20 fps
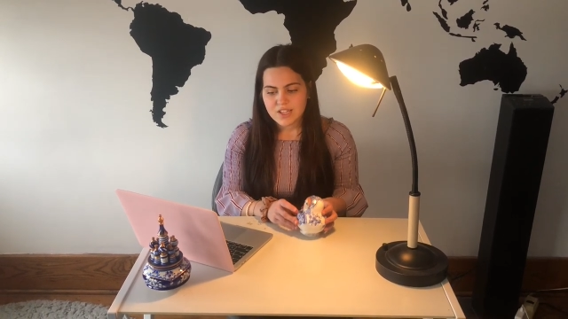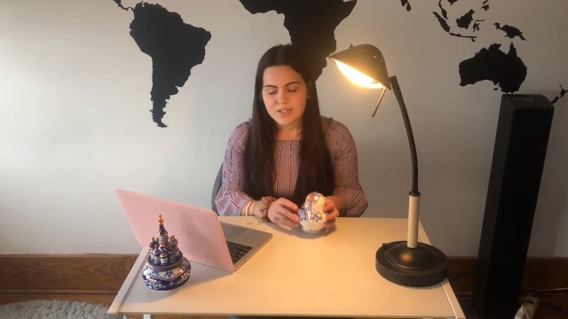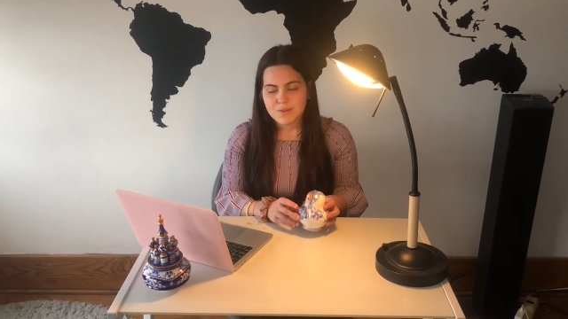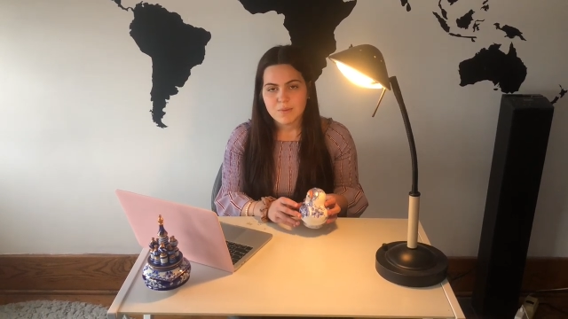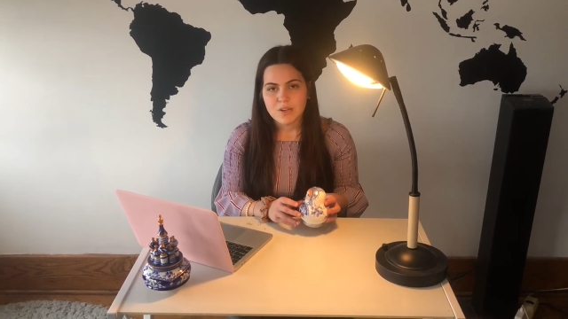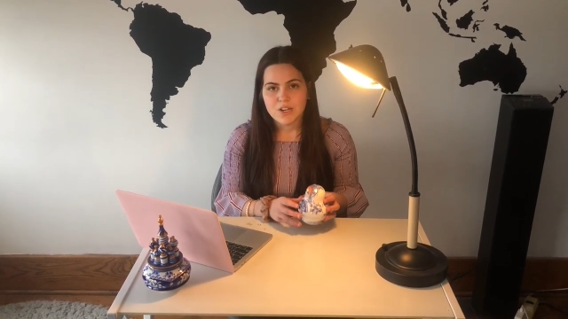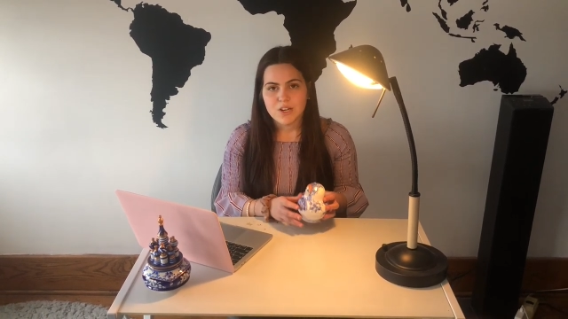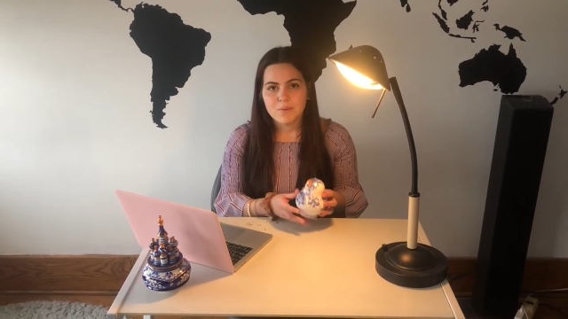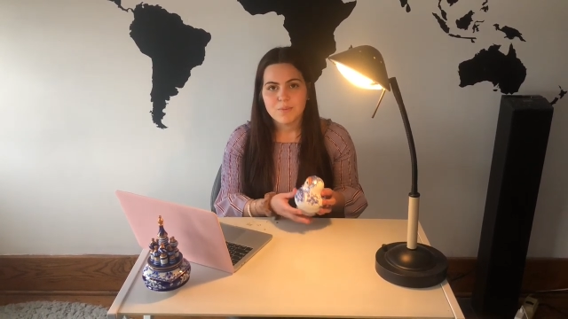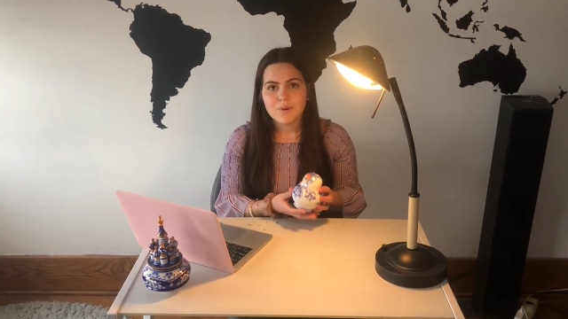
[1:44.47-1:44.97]
it's
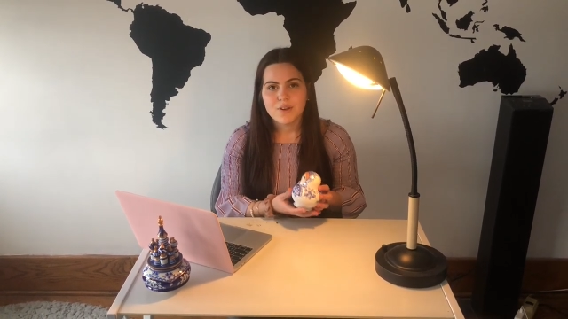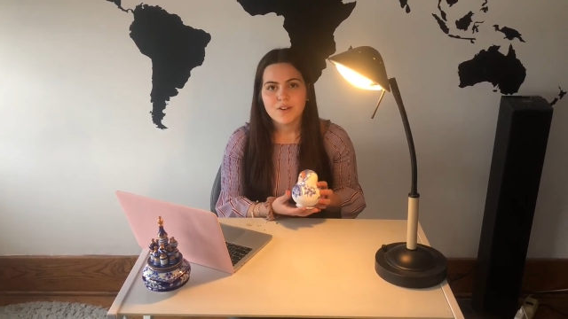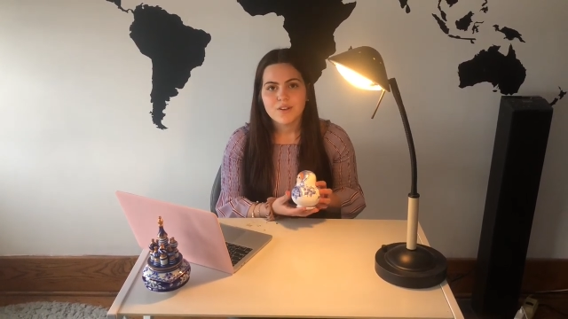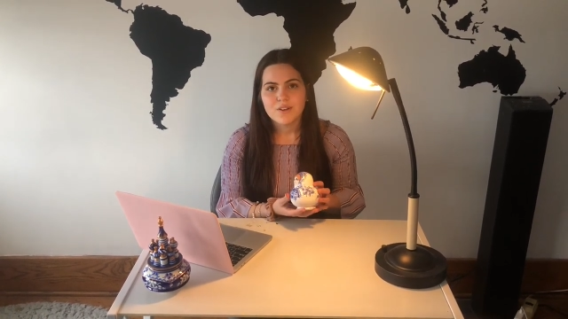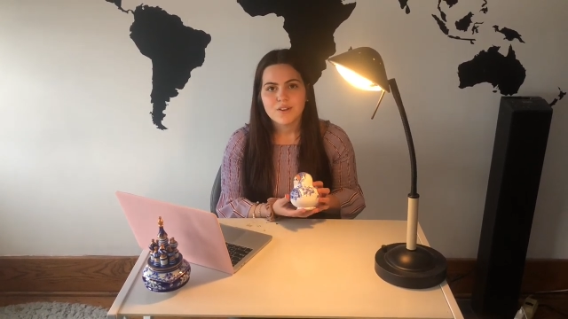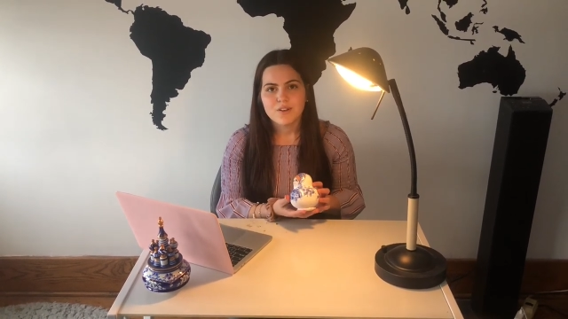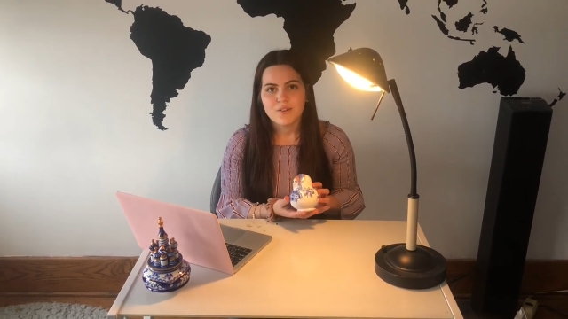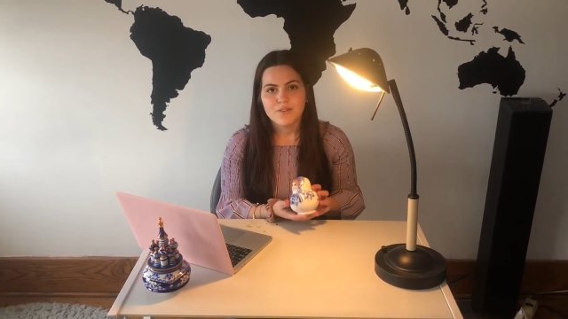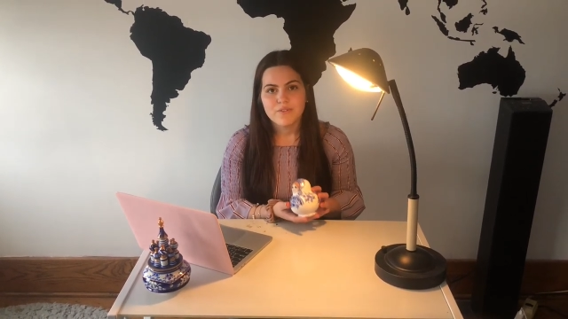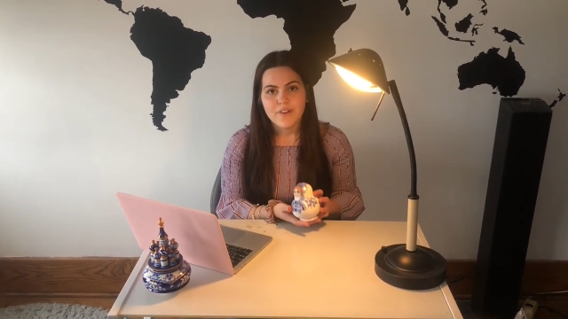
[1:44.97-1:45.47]
made up
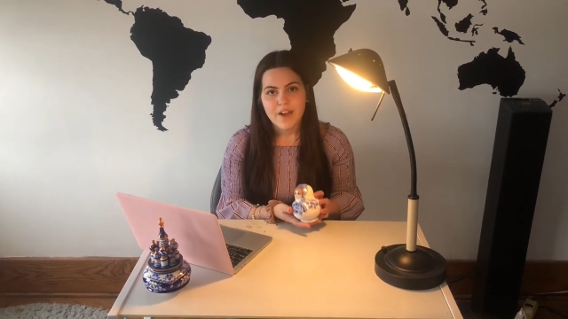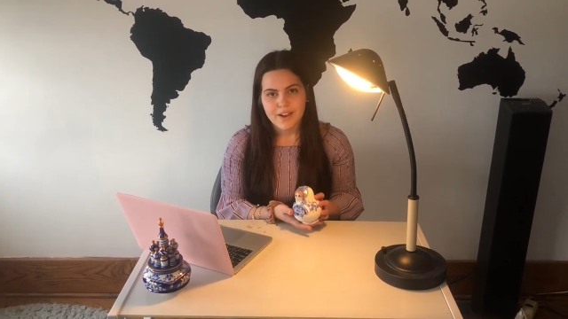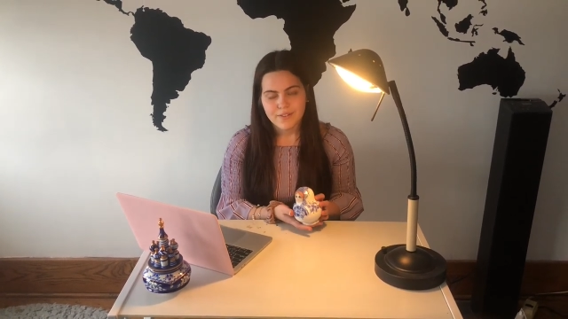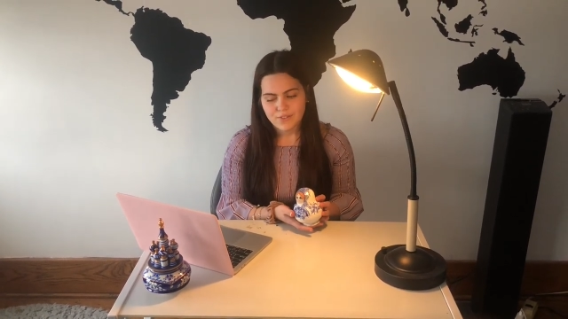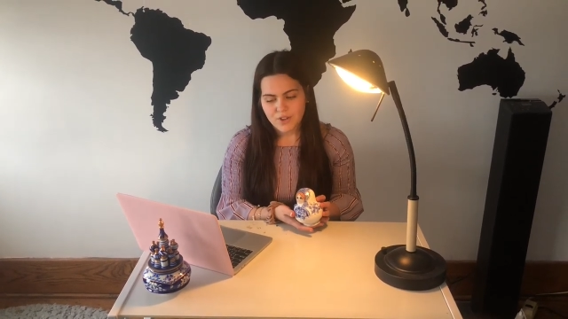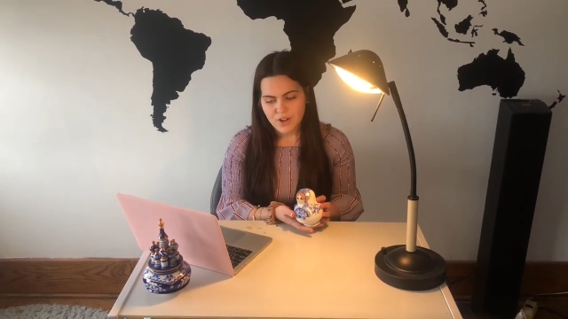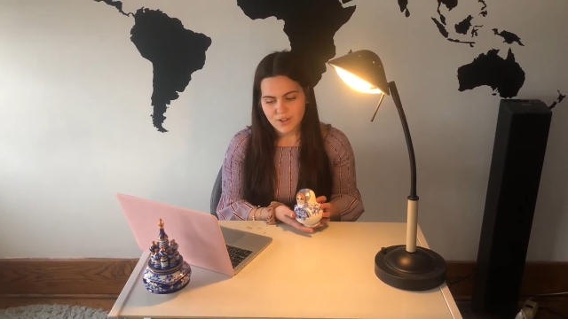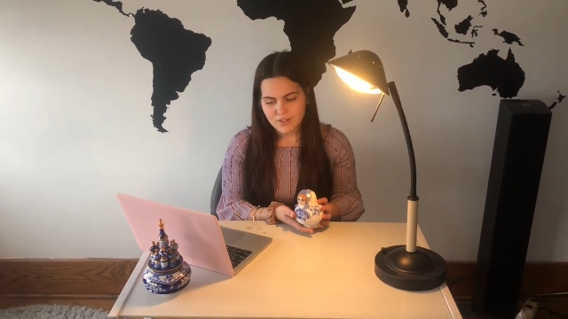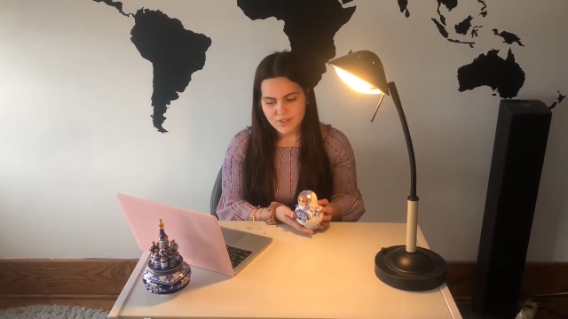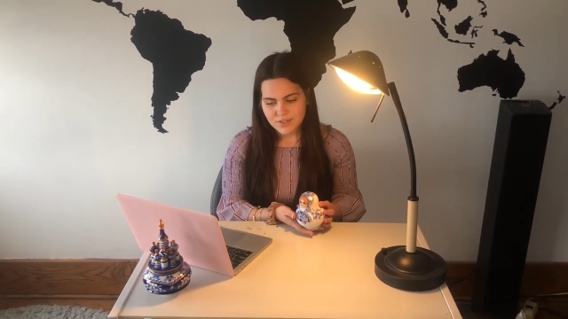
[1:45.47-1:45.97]
of 5
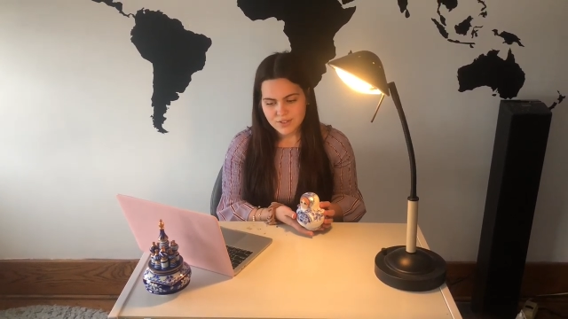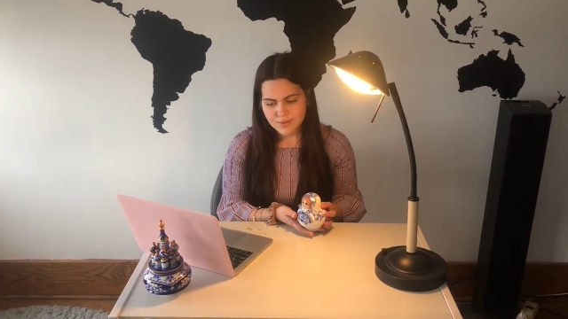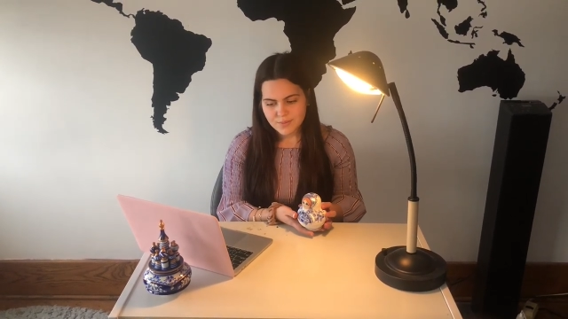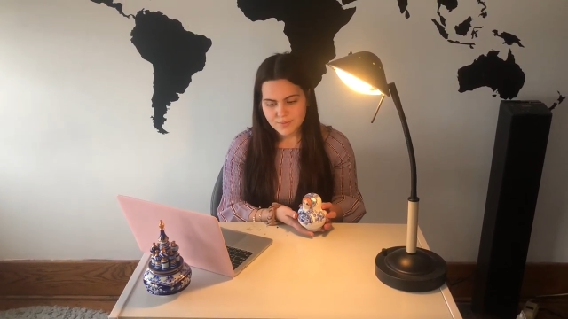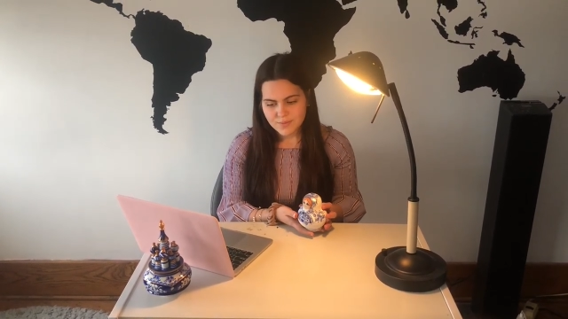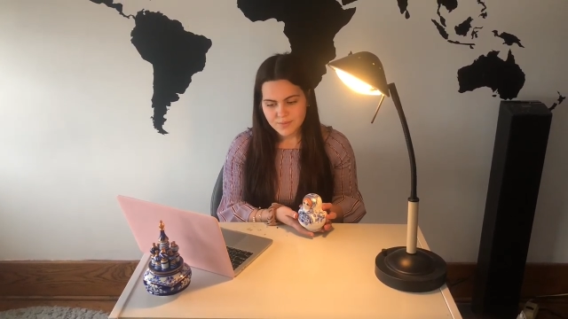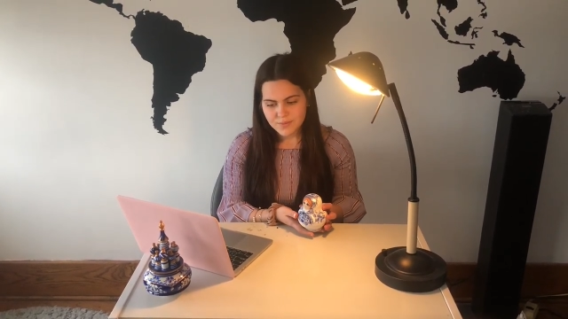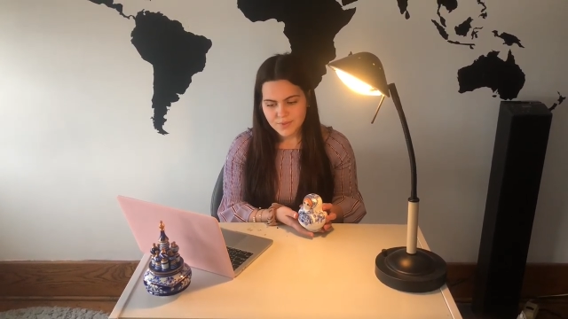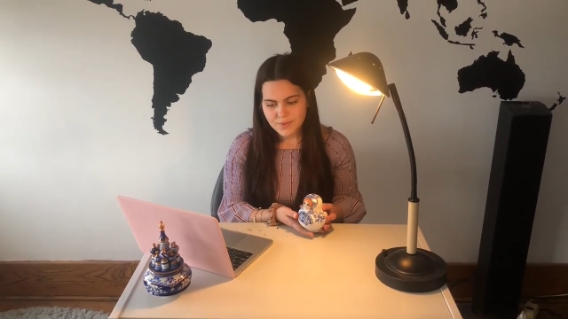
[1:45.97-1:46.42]
dolls.